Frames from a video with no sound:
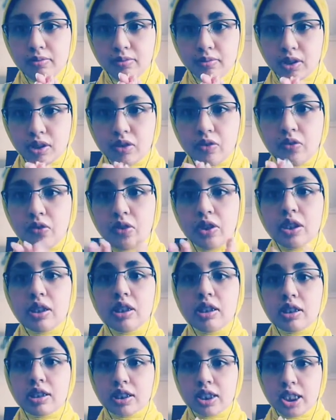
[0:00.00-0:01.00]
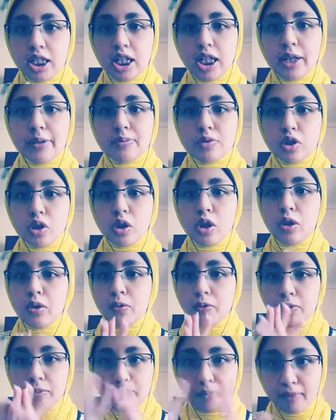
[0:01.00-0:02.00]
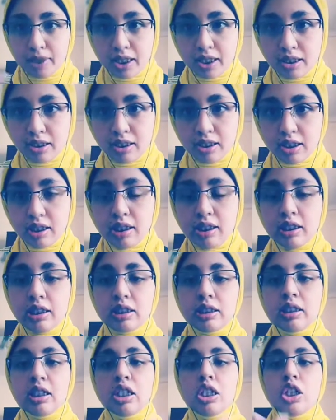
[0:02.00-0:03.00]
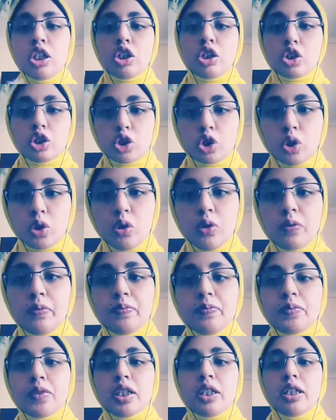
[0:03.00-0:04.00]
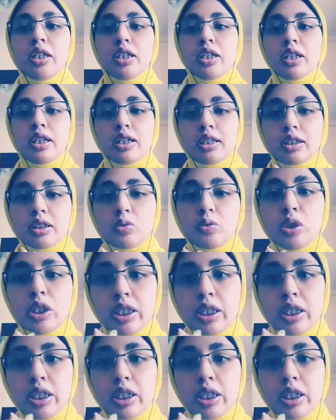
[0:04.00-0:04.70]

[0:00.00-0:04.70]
different types of mental illness. So we